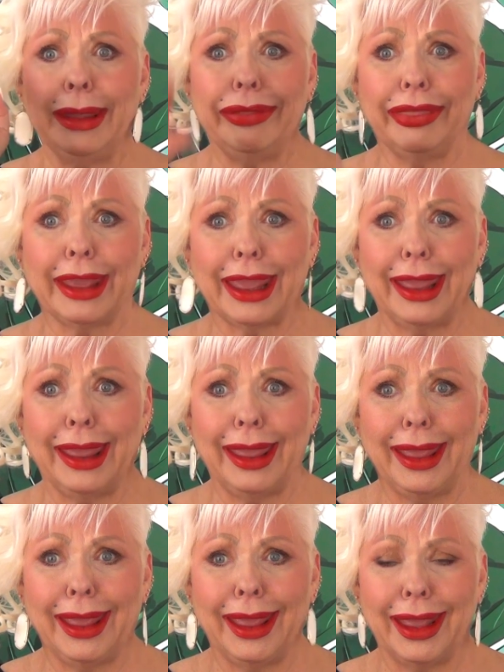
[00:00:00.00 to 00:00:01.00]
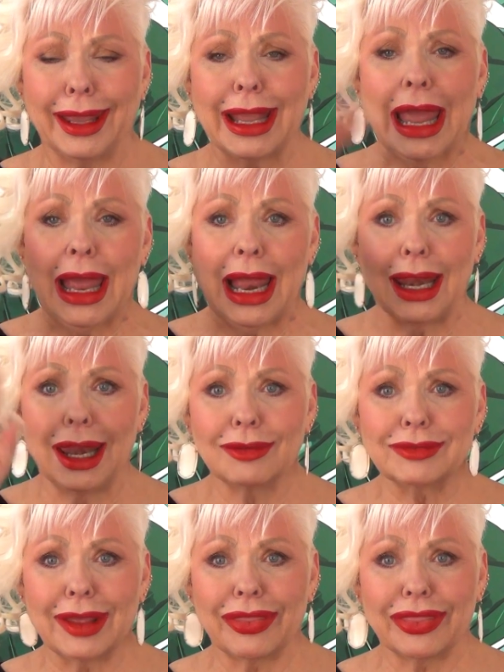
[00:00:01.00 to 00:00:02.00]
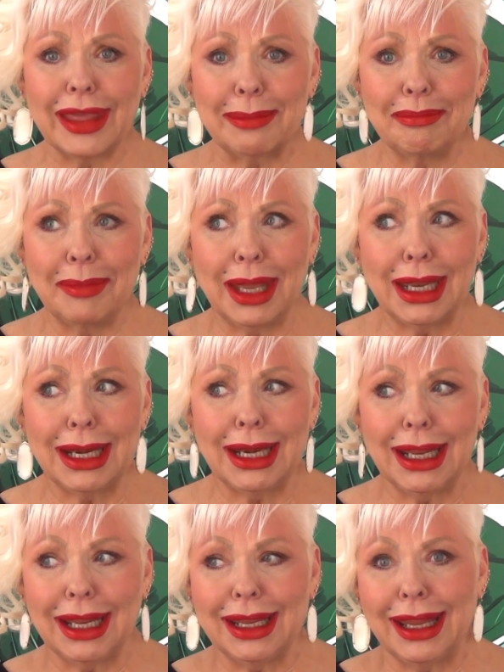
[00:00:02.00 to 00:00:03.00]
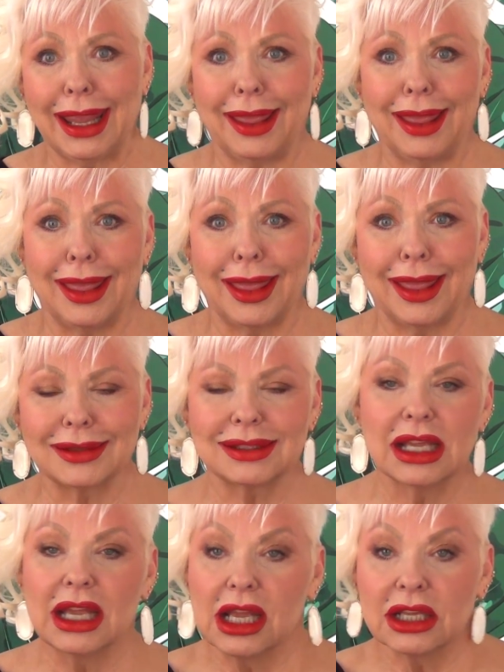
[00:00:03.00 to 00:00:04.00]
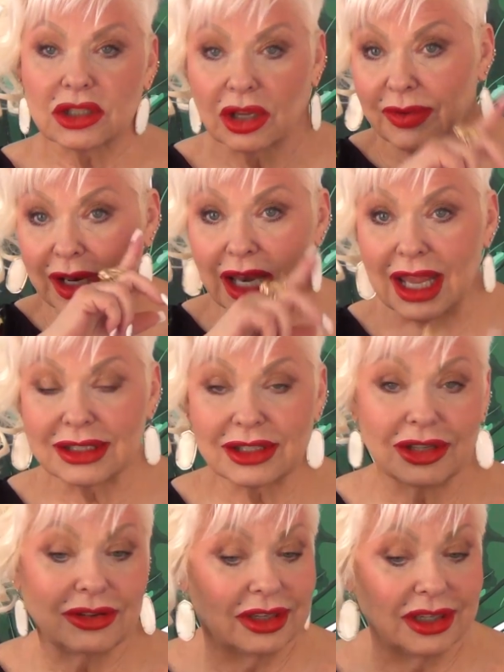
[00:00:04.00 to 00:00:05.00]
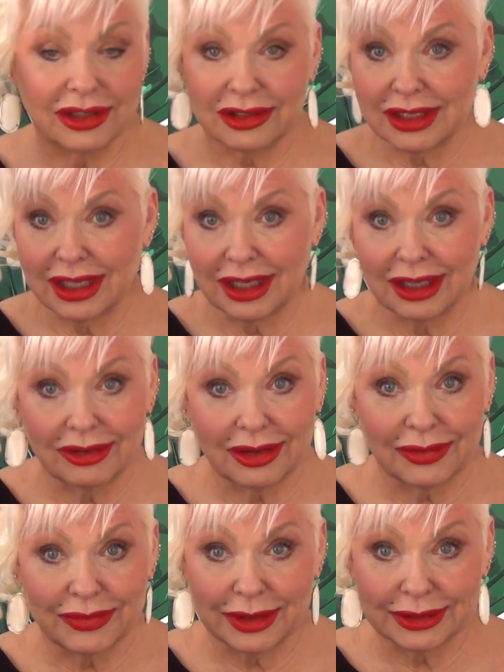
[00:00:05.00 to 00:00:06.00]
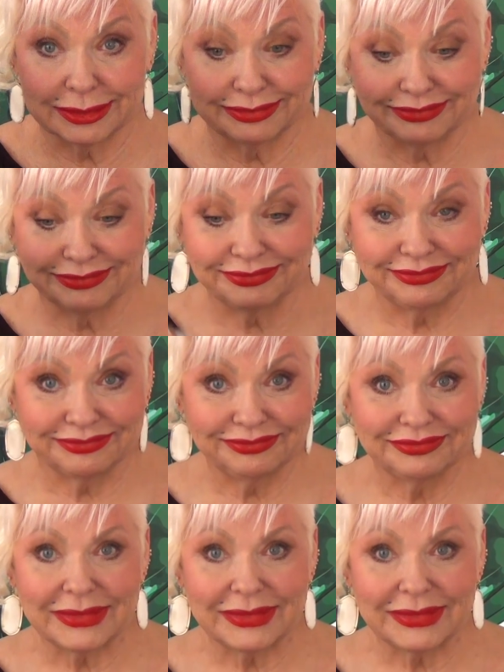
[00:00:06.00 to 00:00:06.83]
piece of cake. I love to save money, yes. So if it lasts two years, hello, girlfriends. Mm-hmm.